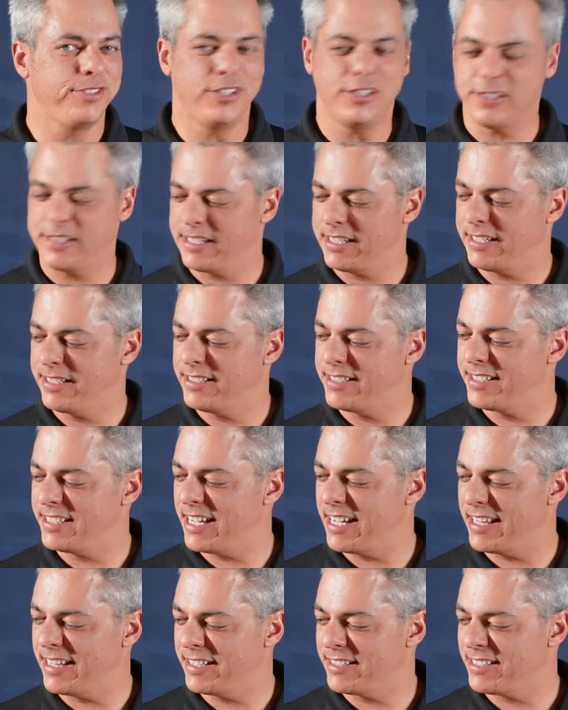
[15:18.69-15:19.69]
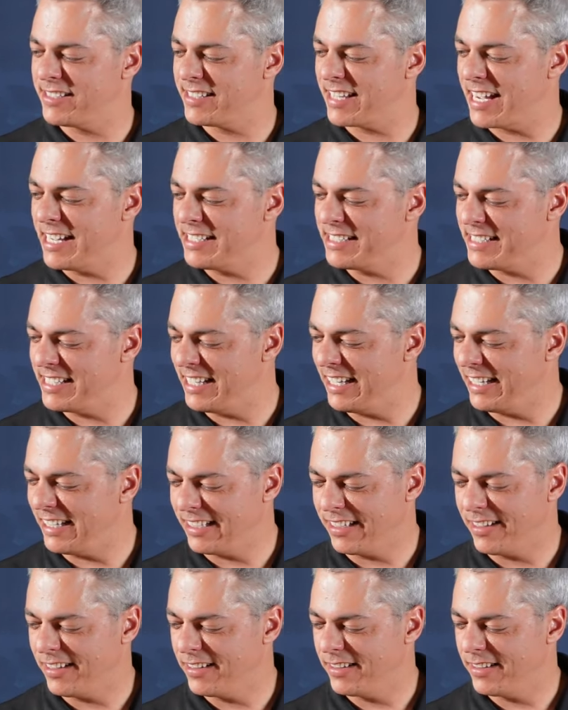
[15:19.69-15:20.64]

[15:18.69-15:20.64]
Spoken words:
you could say this is iced tea,